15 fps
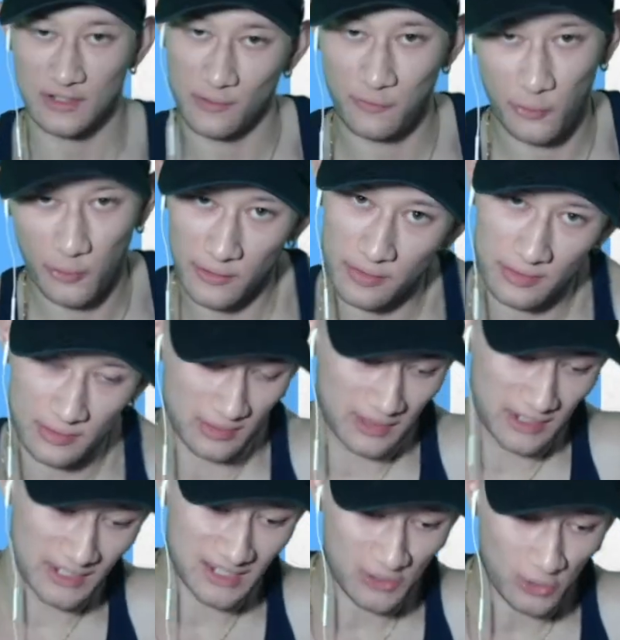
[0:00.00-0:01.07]
For
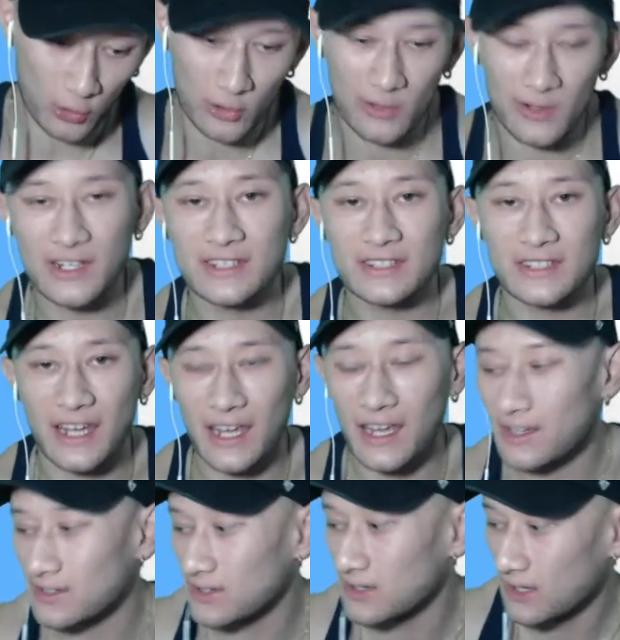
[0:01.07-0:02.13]
the story's sake,
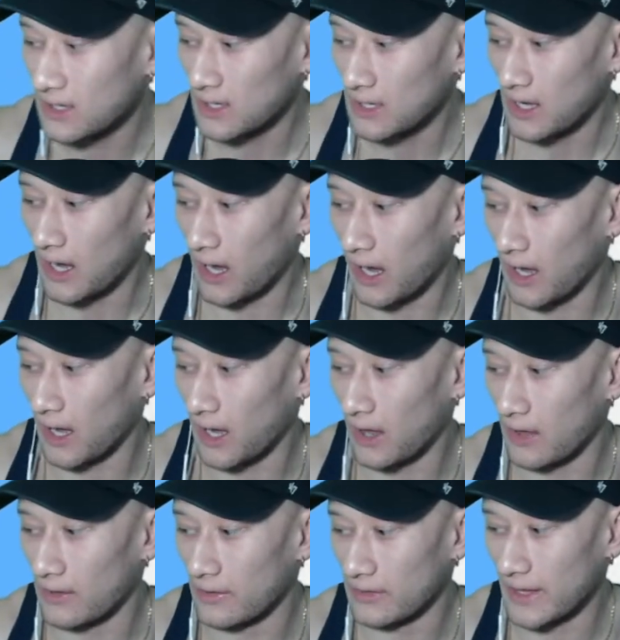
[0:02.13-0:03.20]

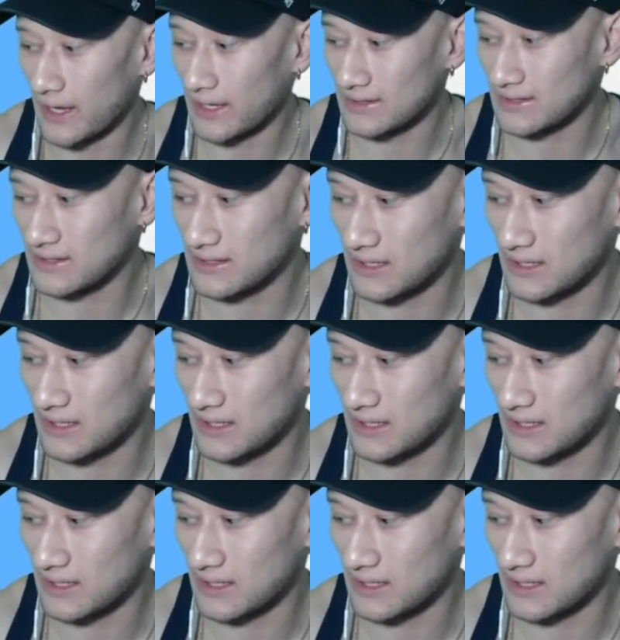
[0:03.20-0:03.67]
that stick